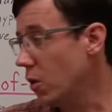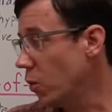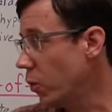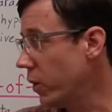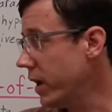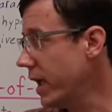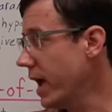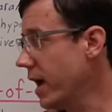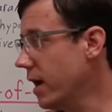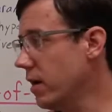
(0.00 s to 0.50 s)

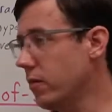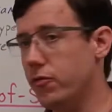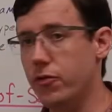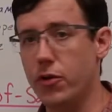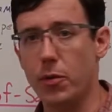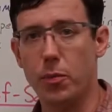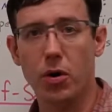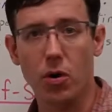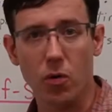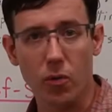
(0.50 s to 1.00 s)
we have
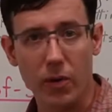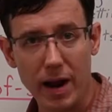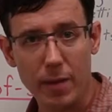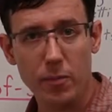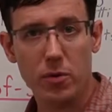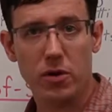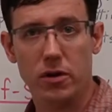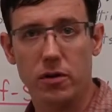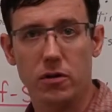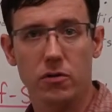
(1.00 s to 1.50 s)
the
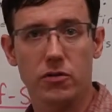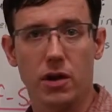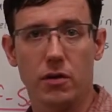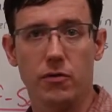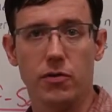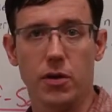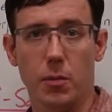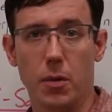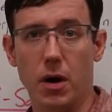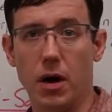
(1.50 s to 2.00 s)
parameters of
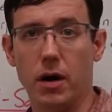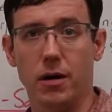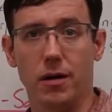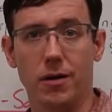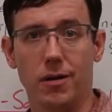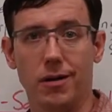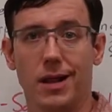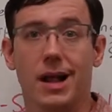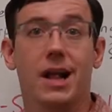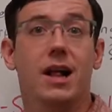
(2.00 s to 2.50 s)
the
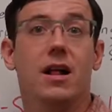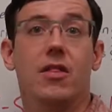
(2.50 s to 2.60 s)
model